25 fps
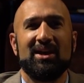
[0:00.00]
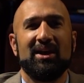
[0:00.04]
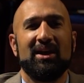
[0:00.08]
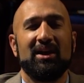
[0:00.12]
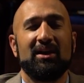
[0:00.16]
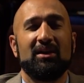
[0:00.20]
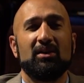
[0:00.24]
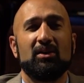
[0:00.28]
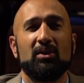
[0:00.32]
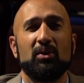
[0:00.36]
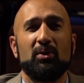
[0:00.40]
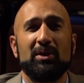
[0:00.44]

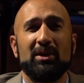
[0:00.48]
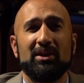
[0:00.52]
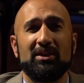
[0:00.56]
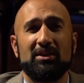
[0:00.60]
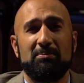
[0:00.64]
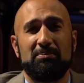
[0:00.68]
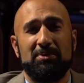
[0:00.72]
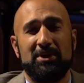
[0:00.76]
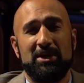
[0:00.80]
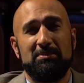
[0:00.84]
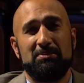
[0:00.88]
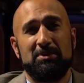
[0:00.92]
including
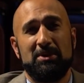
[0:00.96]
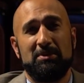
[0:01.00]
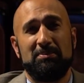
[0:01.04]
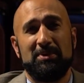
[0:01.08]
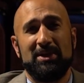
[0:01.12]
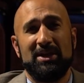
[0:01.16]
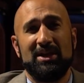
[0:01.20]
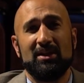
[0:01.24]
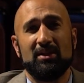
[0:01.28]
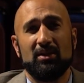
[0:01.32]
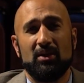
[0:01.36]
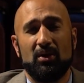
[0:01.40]
the
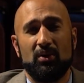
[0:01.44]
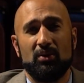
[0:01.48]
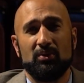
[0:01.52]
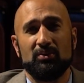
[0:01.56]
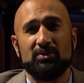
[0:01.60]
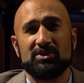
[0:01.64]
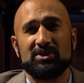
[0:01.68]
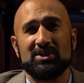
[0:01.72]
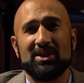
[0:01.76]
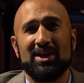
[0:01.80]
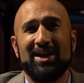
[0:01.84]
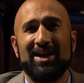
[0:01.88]
PPP
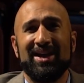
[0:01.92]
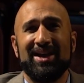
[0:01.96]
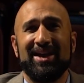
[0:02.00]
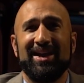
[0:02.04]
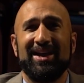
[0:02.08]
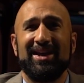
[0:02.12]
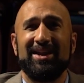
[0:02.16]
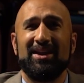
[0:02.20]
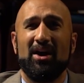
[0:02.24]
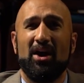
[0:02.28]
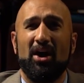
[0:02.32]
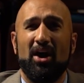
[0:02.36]
loans
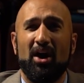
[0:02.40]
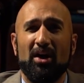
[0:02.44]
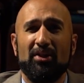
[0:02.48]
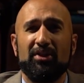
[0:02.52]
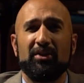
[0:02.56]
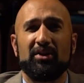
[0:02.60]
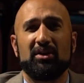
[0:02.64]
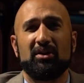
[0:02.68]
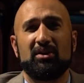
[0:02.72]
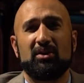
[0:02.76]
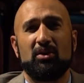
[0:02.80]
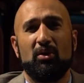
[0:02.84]
and
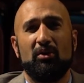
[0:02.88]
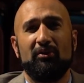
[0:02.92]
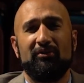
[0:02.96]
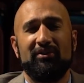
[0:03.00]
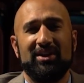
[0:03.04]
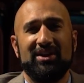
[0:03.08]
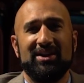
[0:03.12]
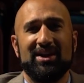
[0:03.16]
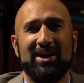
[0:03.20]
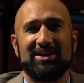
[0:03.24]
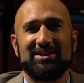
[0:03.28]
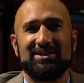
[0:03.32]
other
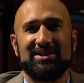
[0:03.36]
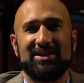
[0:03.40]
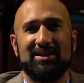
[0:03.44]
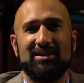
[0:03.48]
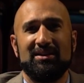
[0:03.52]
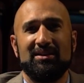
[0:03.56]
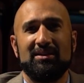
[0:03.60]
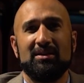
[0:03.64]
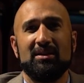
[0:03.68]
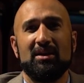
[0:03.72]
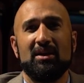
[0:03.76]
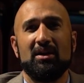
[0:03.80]

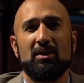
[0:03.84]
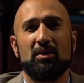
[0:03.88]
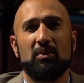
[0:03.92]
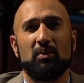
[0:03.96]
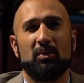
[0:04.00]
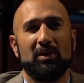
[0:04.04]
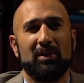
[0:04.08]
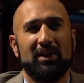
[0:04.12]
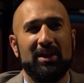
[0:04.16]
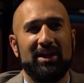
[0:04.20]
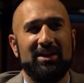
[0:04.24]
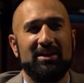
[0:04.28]
COVID-19
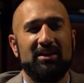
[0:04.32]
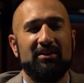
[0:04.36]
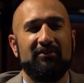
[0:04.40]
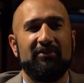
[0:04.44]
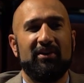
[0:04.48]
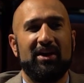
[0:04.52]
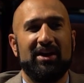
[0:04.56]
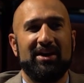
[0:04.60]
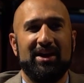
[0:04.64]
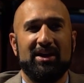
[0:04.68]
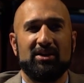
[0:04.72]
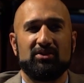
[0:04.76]
related
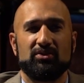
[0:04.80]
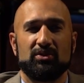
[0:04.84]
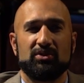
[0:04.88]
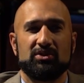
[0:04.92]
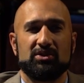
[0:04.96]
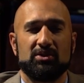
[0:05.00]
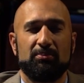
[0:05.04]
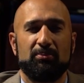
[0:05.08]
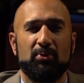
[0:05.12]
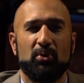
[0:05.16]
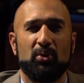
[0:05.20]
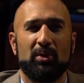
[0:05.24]
financial
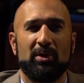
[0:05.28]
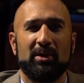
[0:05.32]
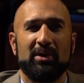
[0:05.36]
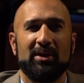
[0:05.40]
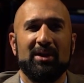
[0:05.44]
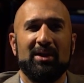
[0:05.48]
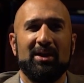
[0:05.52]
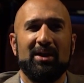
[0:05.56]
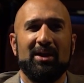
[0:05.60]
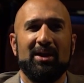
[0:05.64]
support,